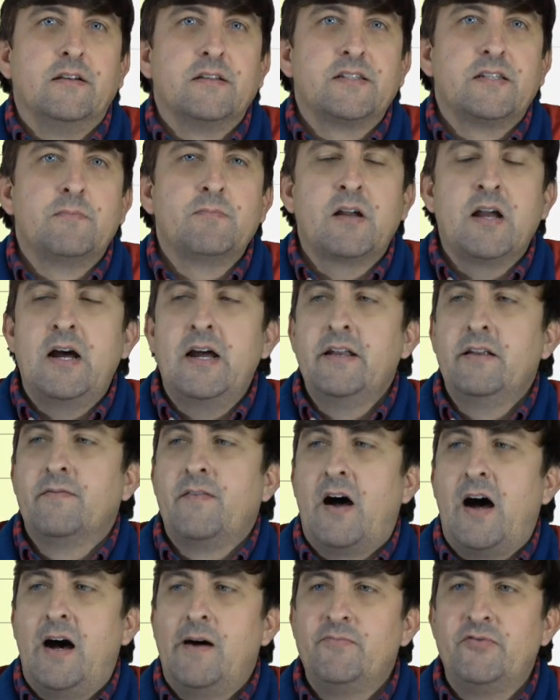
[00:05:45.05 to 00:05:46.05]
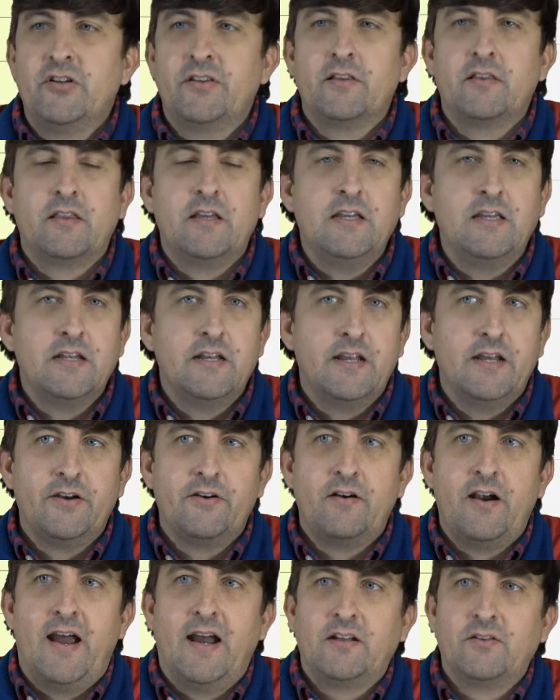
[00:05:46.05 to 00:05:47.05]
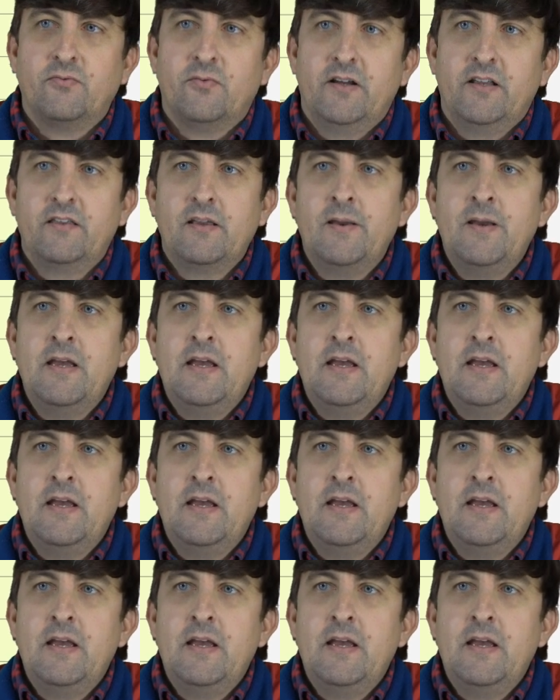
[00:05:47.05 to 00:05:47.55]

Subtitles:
some kind of object that they can interact with.